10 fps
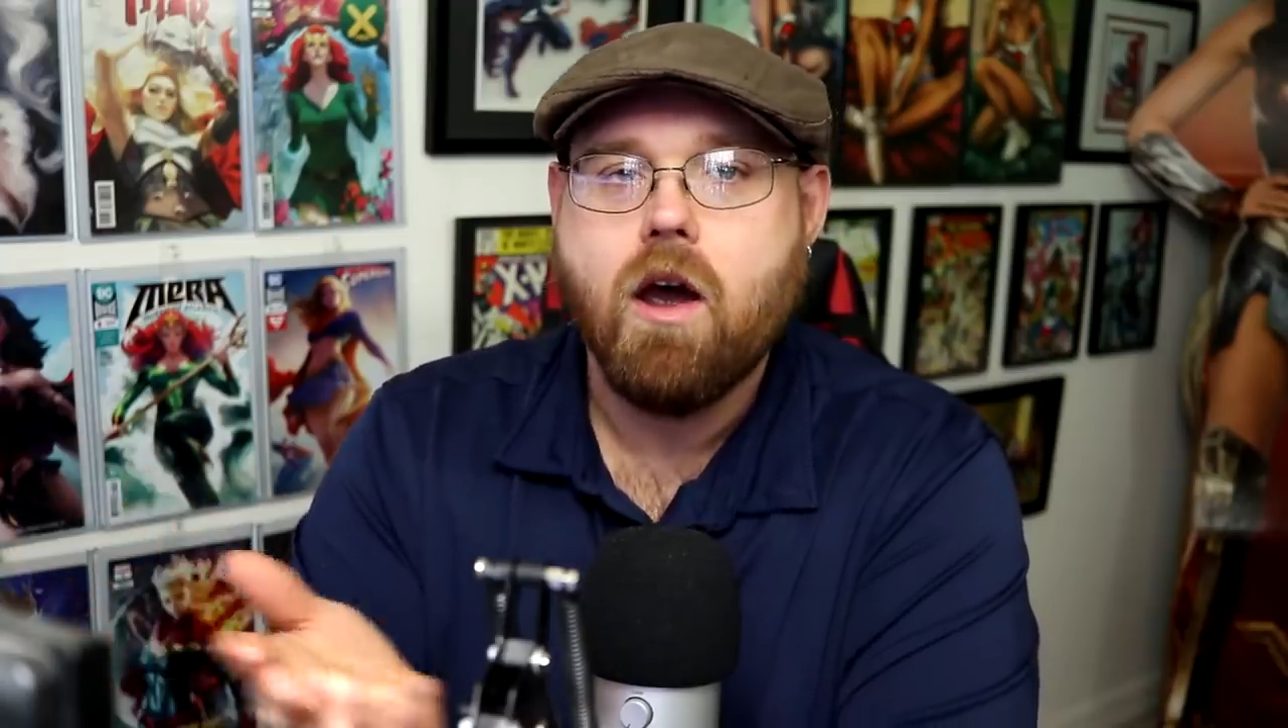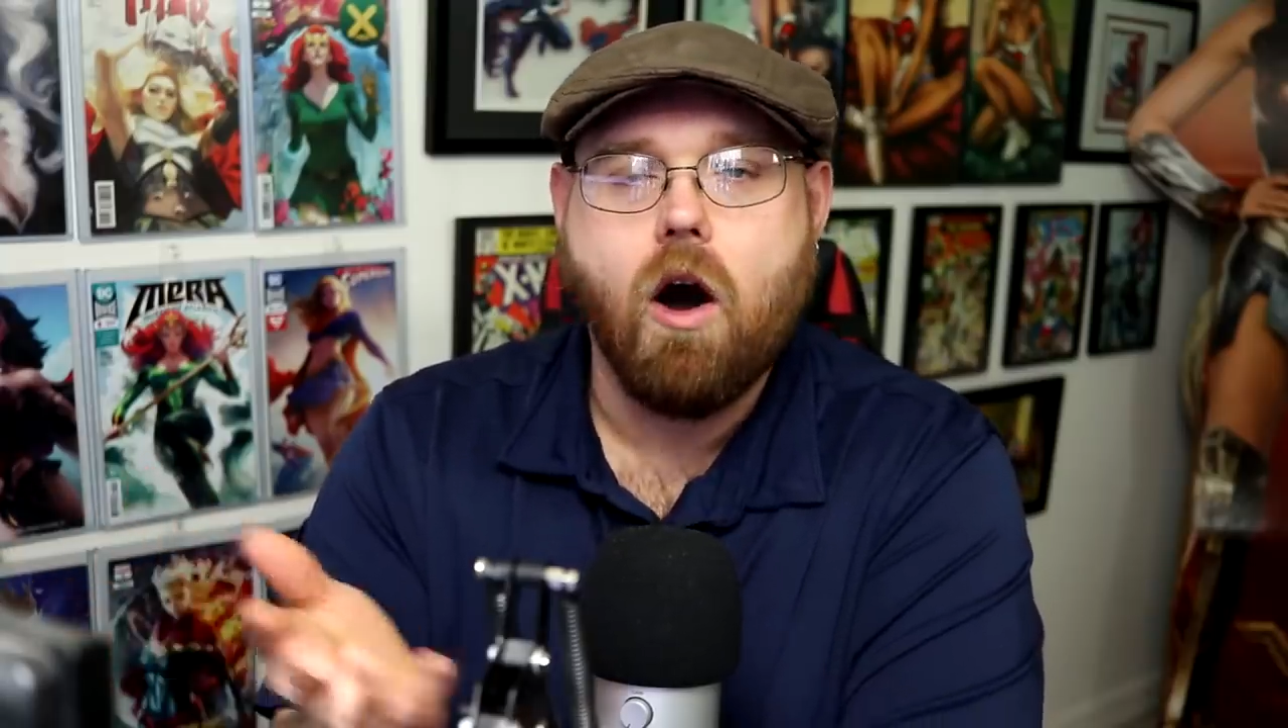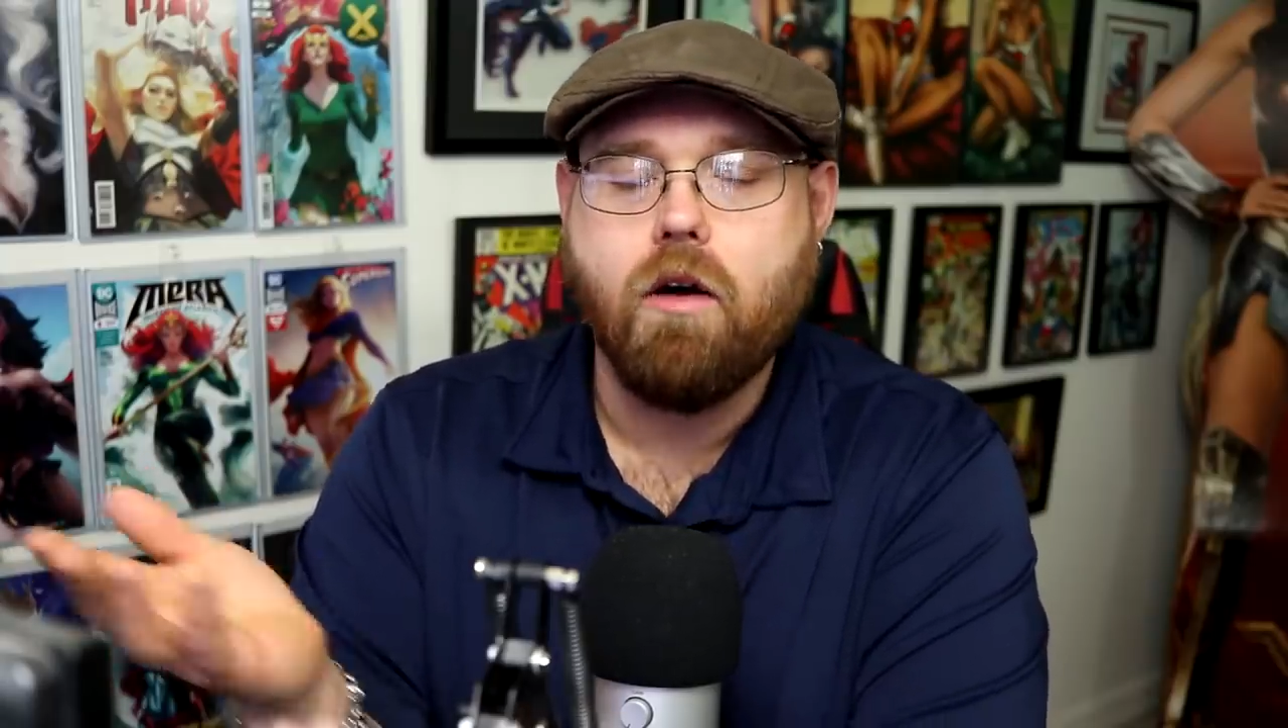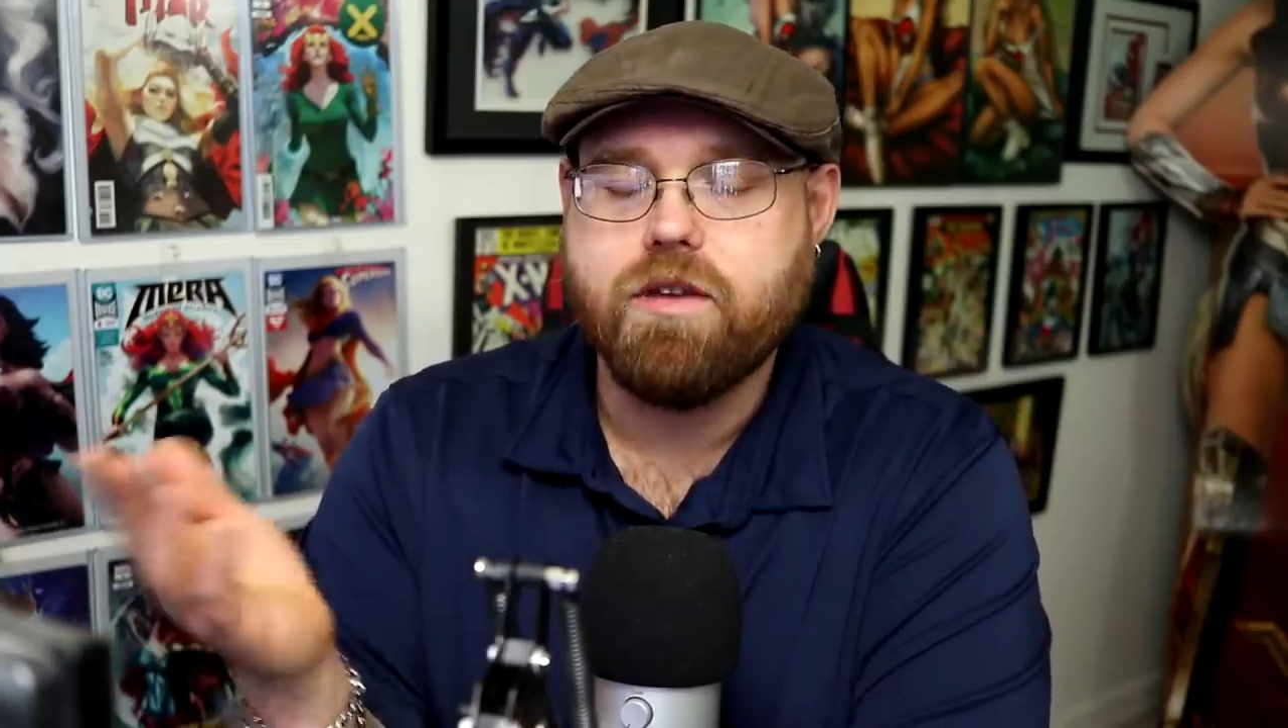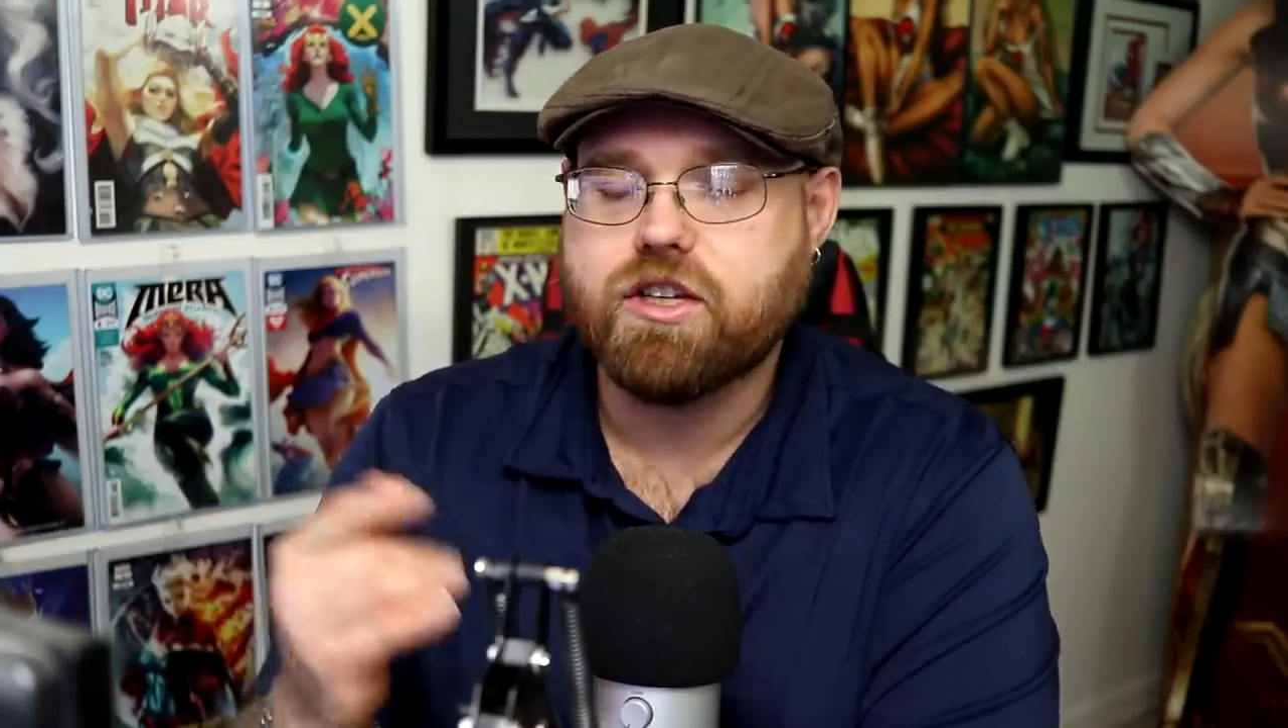
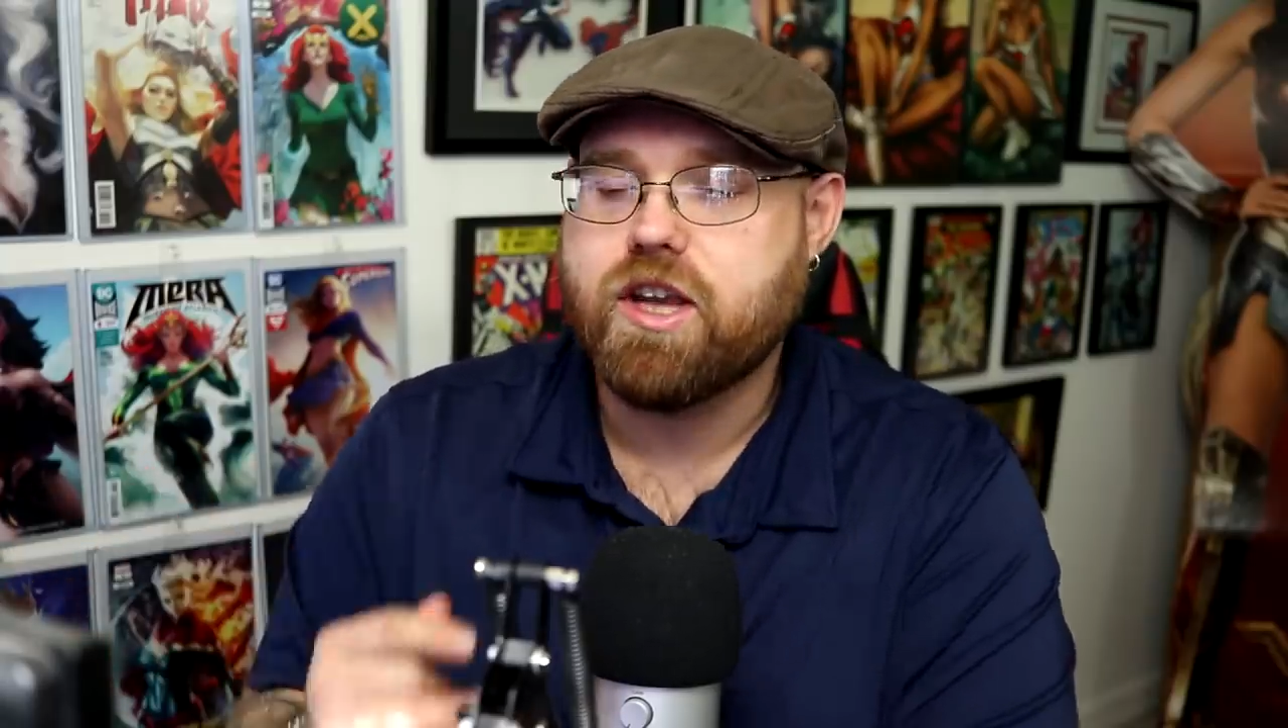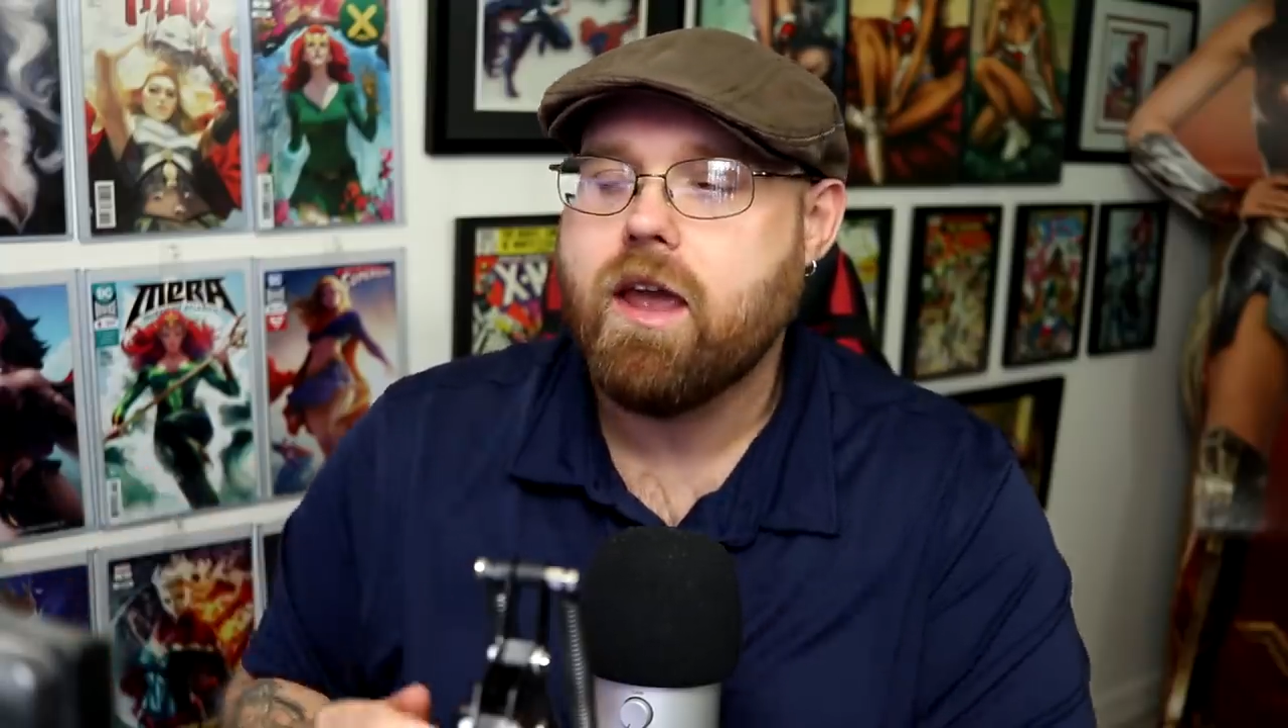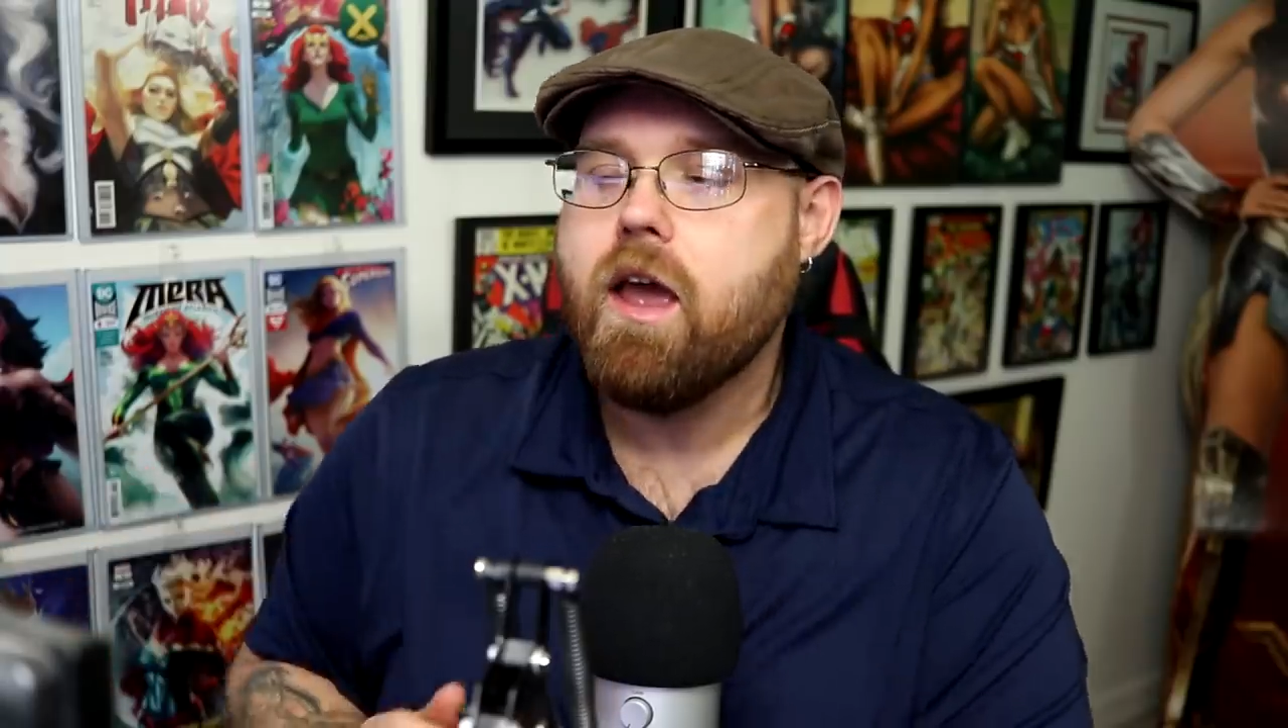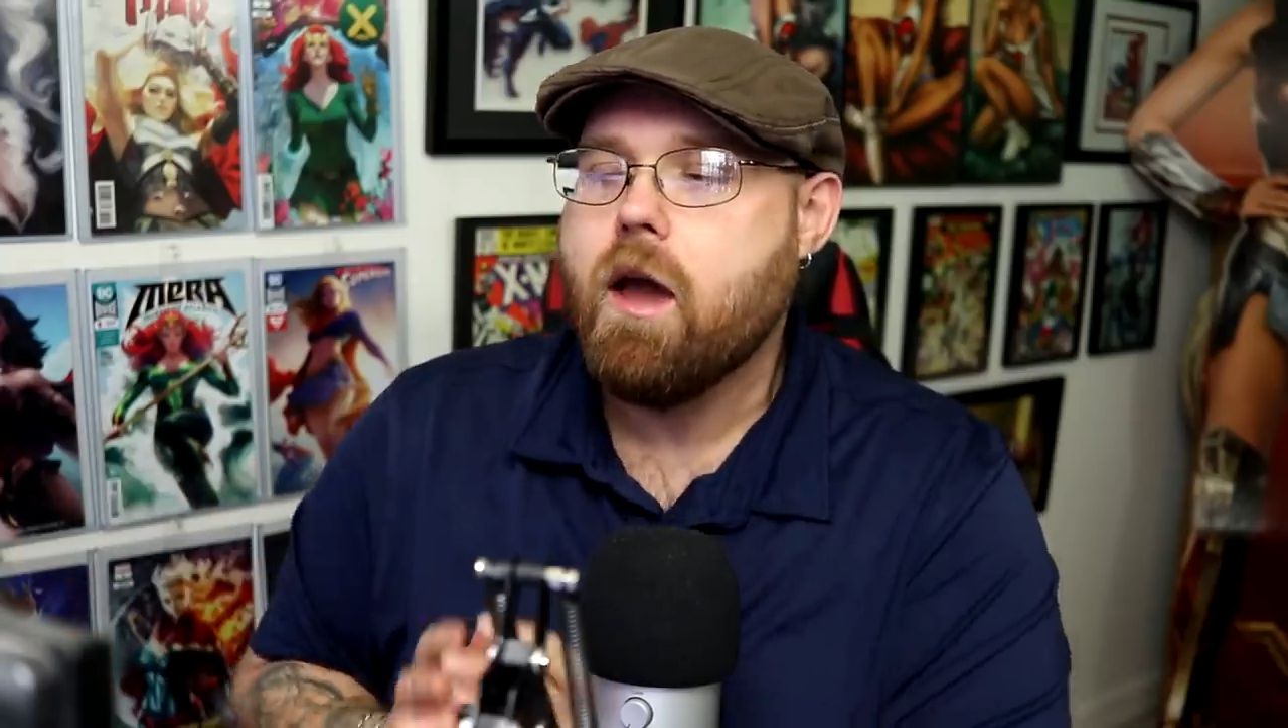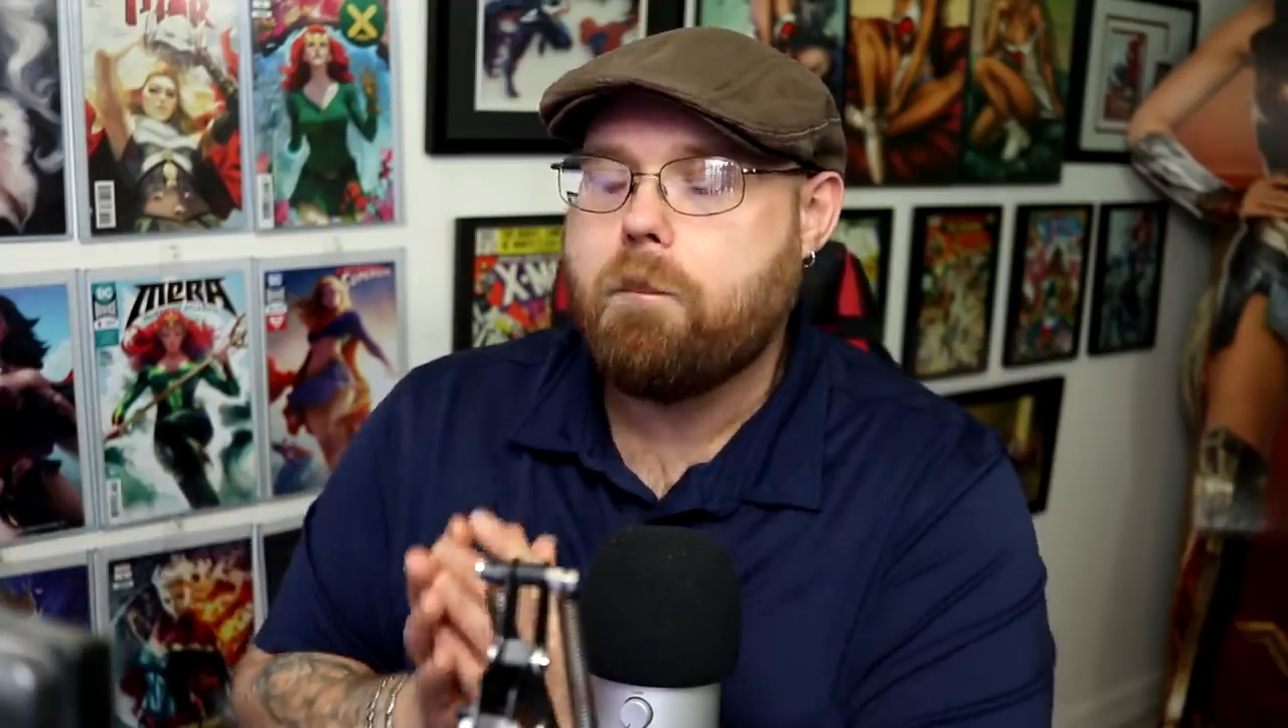all this shit.